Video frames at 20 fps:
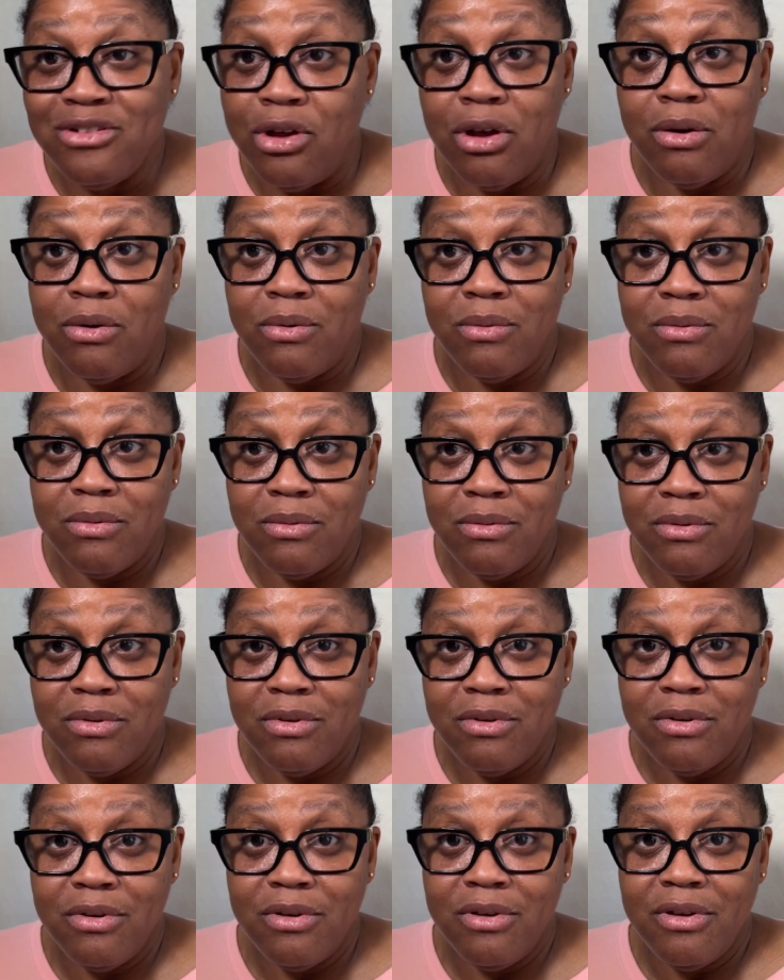No,
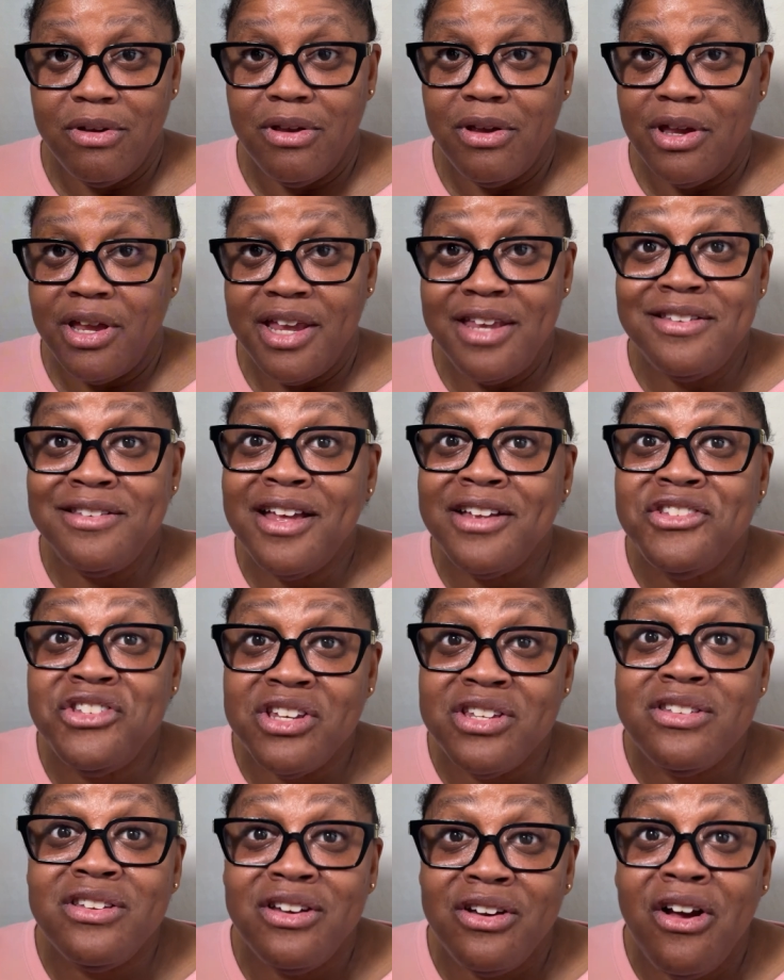he's not
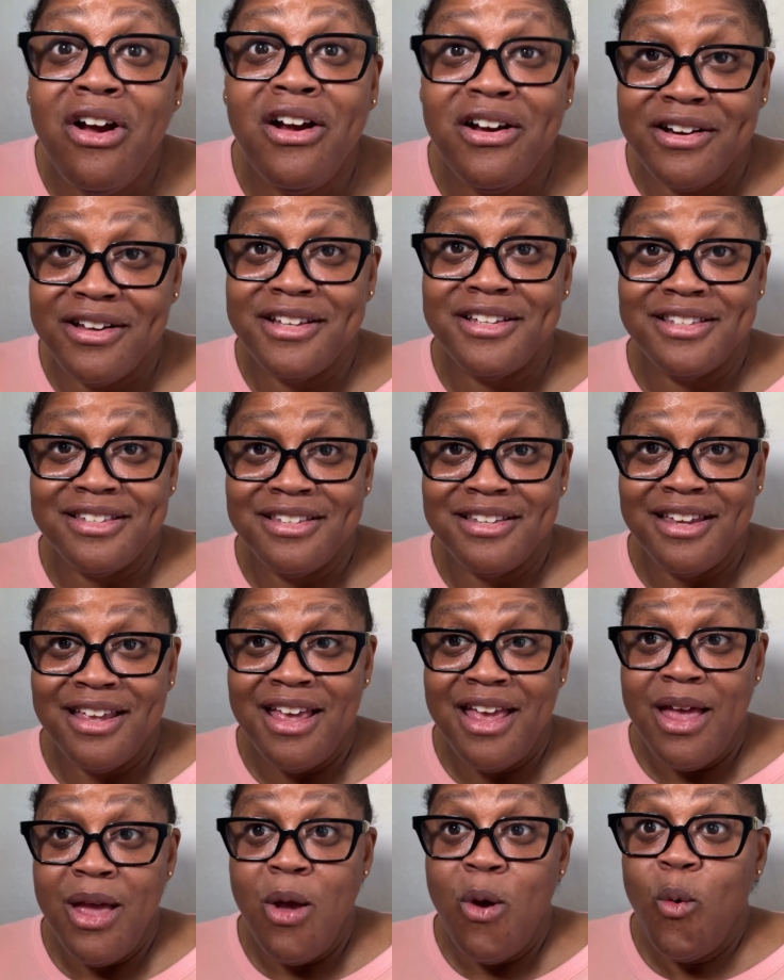just an artist.
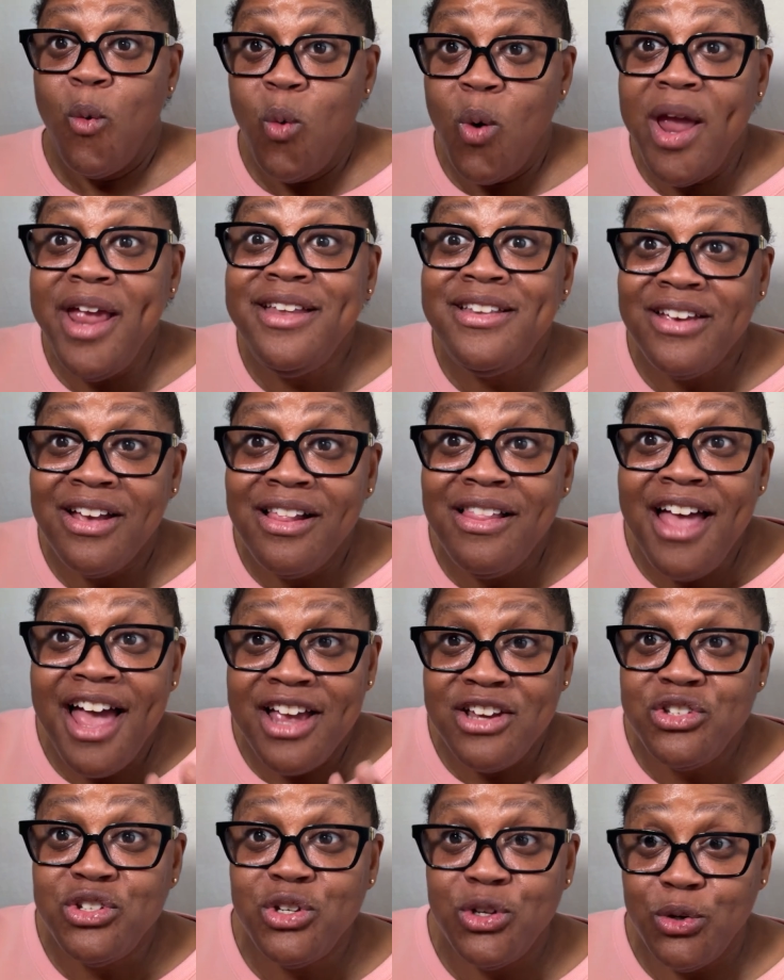Wait till I
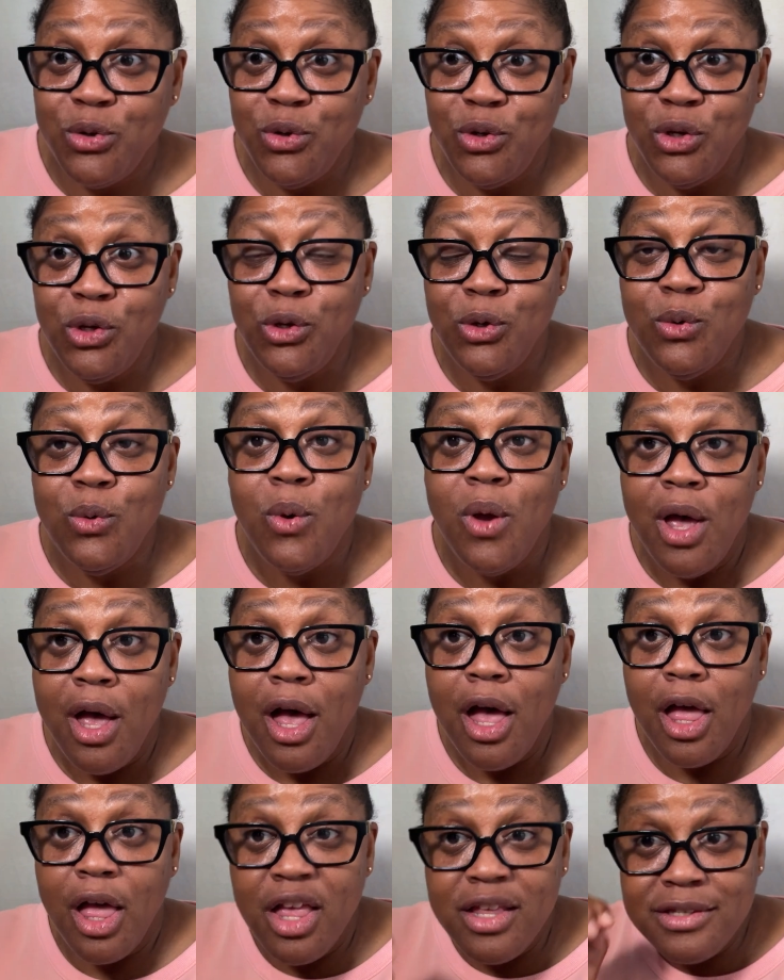show you
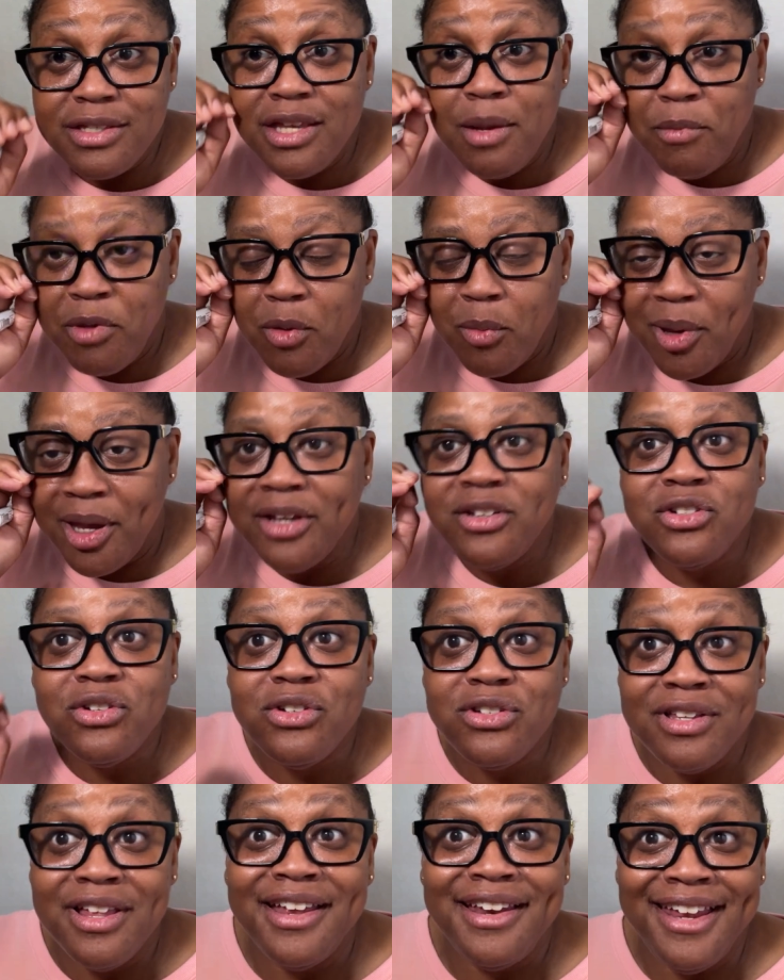some of the
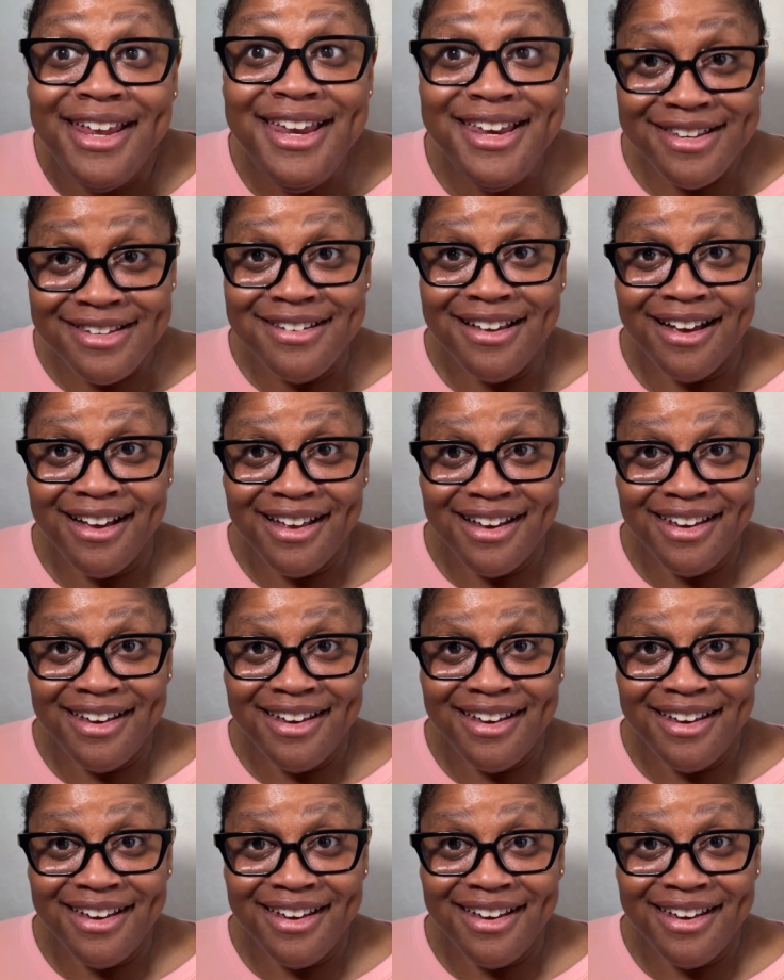pictures that he's done.